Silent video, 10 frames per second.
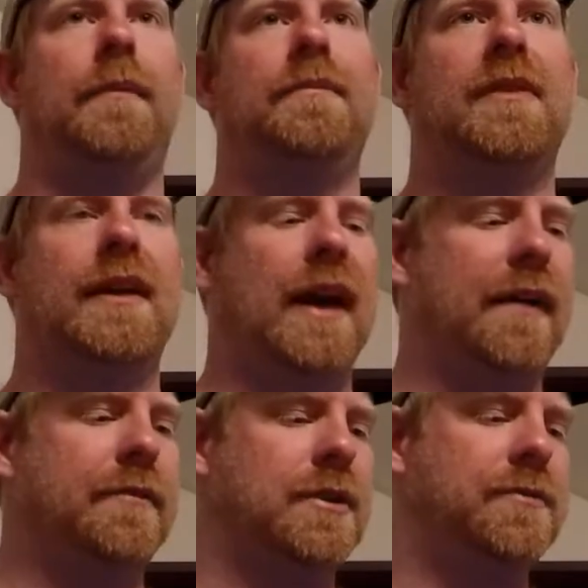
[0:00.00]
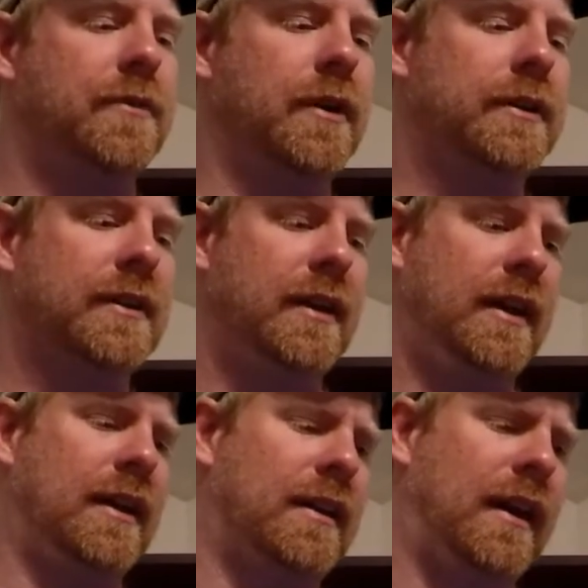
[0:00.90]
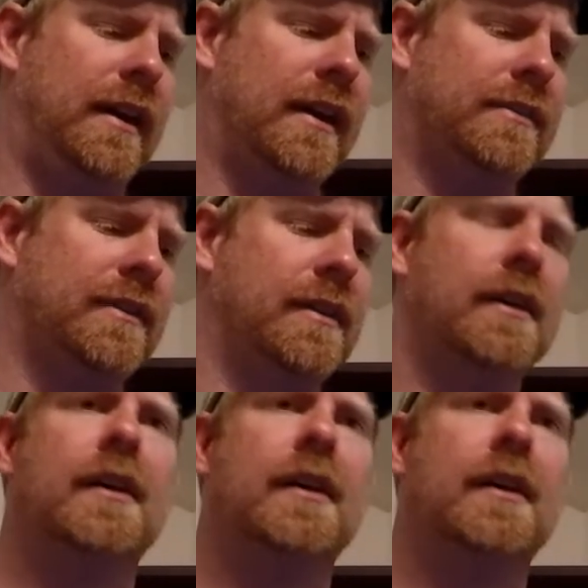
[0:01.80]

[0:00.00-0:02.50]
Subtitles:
than average foot, and I got the